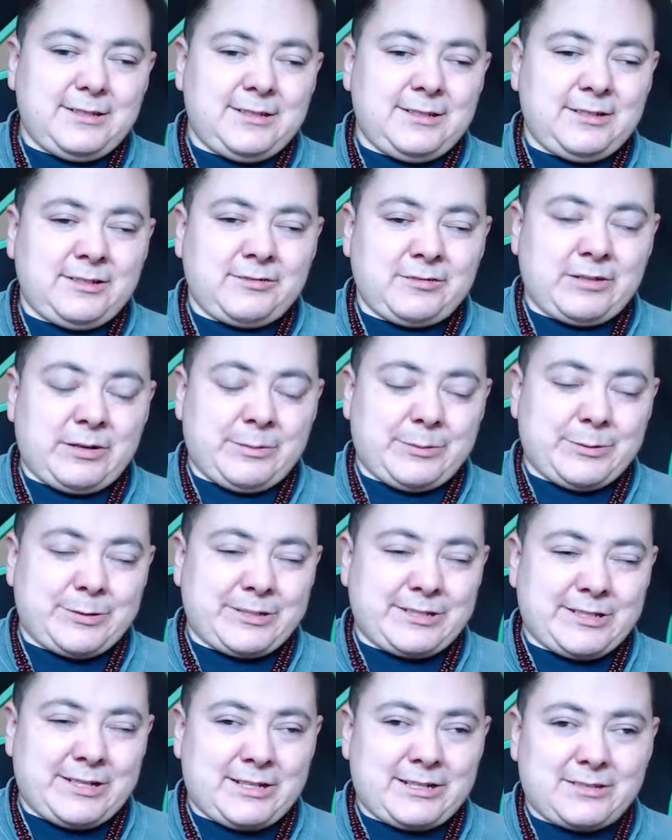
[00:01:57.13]
it
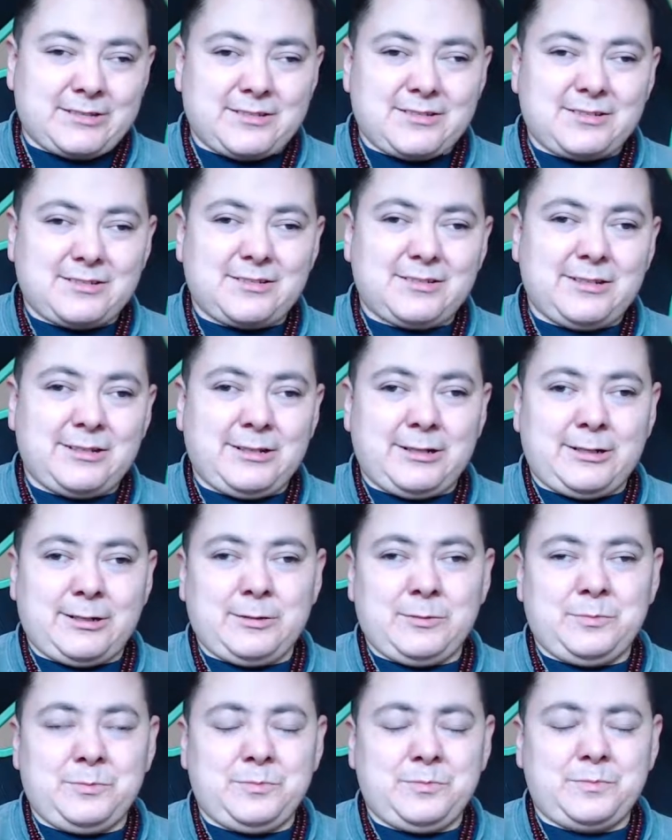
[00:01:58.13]
represents
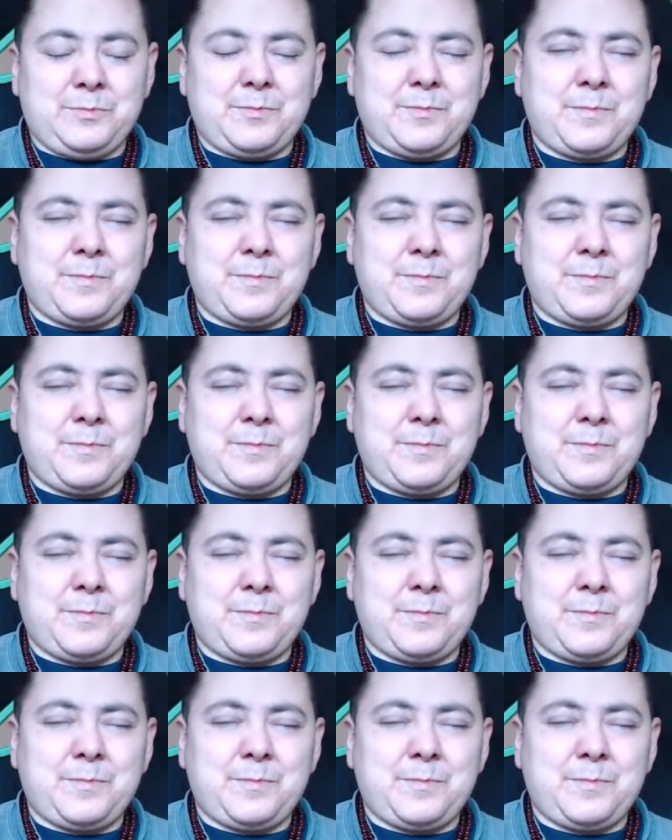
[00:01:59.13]
um,